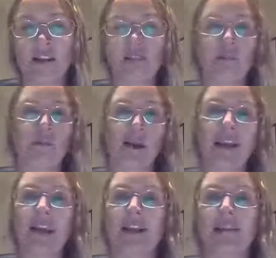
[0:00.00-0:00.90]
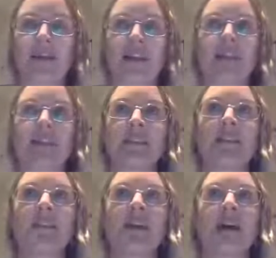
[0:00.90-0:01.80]
so the breakout
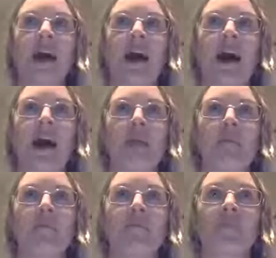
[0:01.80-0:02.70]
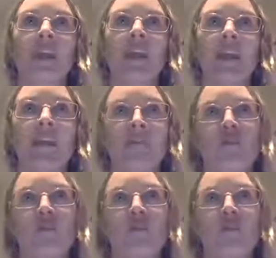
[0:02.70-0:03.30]
spaces, if